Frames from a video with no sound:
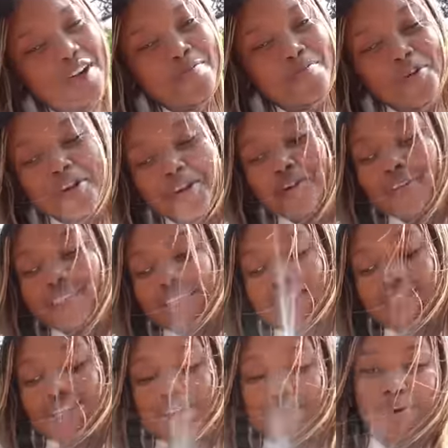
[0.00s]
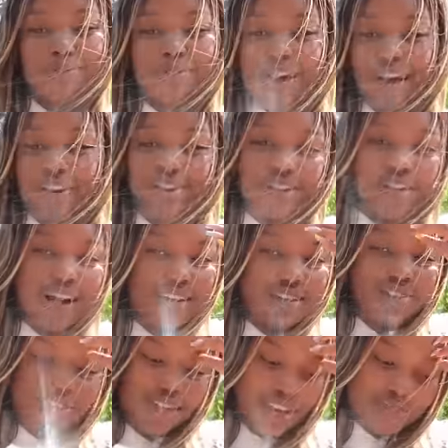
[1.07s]
i'm not gonna waste any time i'm so hungry i
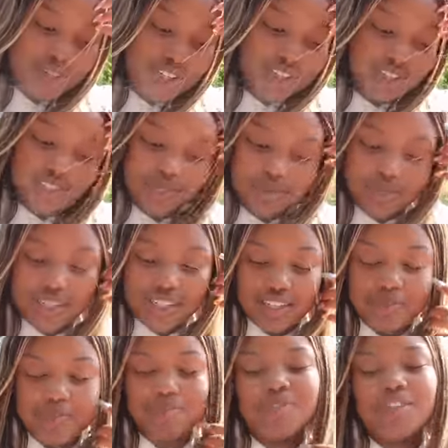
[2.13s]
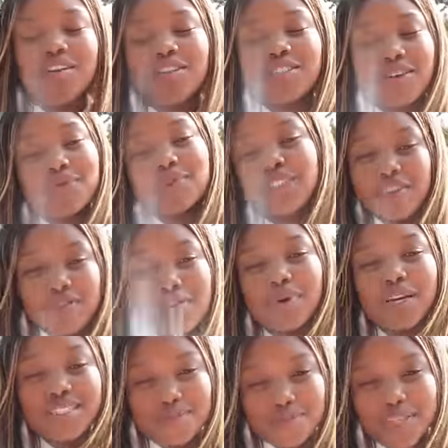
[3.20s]
literally haven't eaten all day because i've been saving
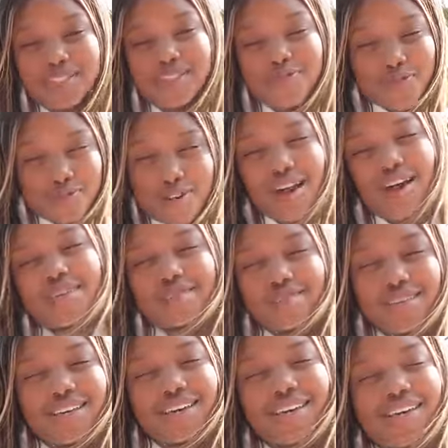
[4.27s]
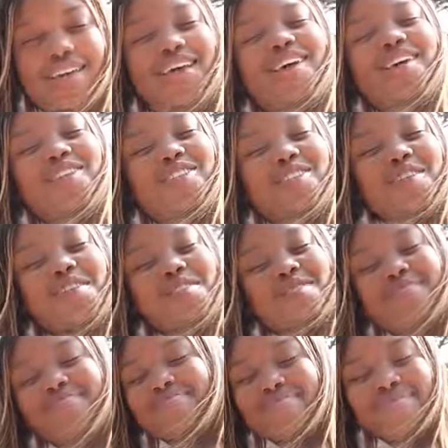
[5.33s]
my space for now okay so
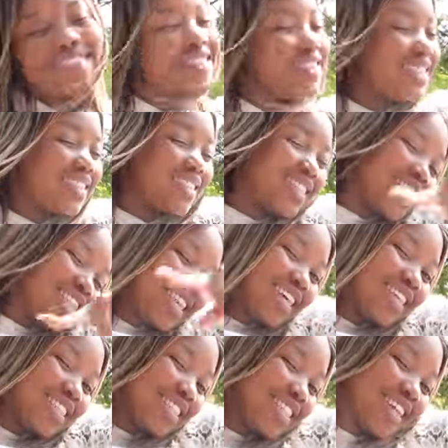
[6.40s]
let's